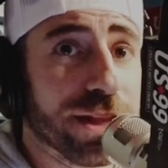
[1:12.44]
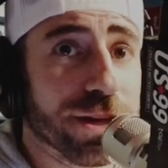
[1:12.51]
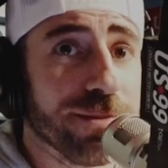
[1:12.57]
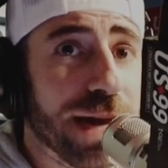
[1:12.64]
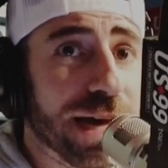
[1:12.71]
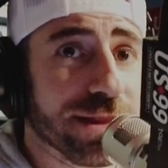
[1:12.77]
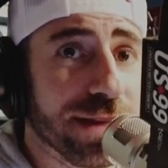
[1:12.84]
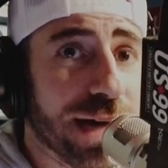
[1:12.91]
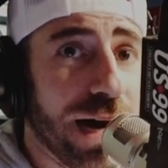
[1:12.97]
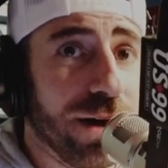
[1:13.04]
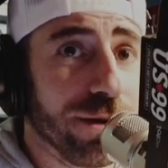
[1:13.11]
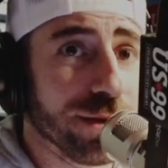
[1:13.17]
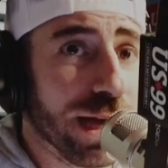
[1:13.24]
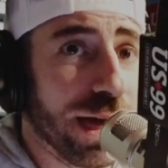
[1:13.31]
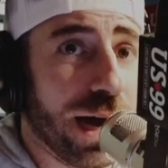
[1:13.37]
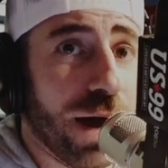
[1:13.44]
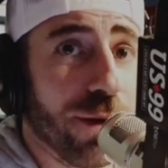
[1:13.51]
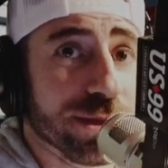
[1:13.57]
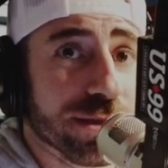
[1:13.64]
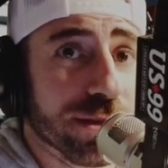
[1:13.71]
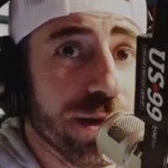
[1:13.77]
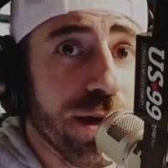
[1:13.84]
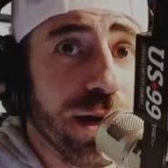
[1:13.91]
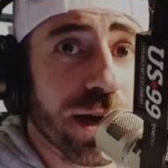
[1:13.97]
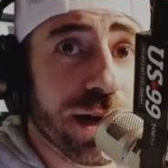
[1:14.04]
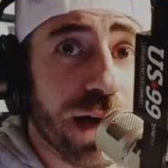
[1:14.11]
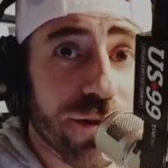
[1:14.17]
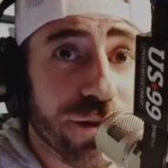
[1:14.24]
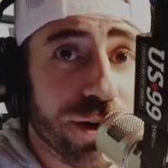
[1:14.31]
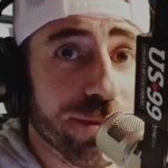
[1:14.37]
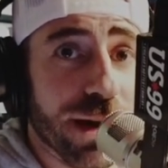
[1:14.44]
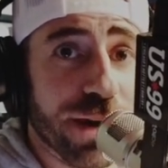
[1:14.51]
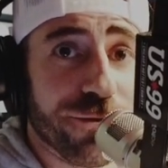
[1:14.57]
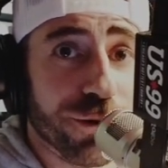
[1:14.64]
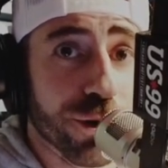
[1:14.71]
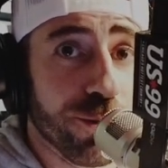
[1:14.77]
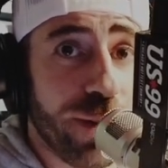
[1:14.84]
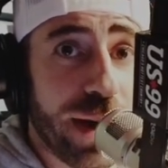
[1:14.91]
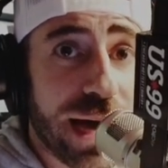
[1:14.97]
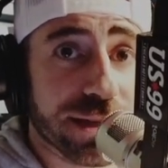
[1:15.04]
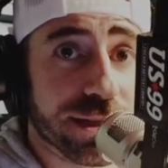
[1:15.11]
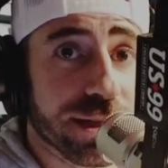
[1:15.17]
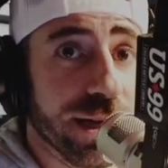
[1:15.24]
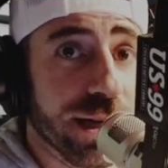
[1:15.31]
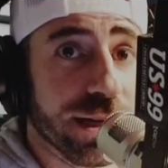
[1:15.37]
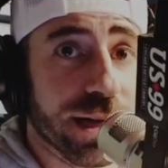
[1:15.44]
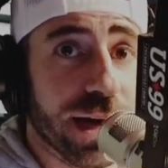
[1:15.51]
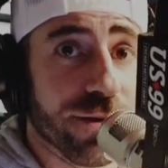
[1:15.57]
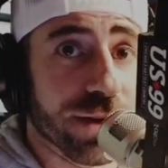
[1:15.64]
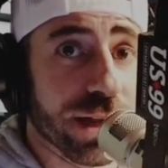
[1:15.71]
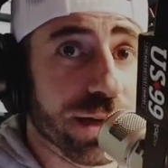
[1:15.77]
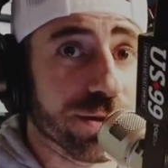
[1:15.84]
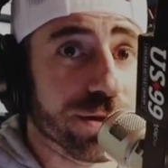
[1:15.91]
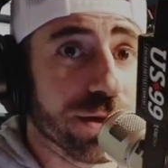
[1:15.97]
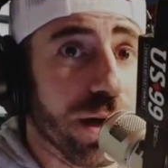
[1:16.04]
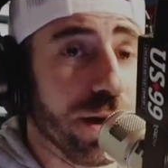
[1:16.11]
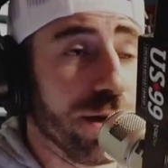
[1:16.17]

It was a regular bath towel. Yeah, I was covering my fruit basket and everything.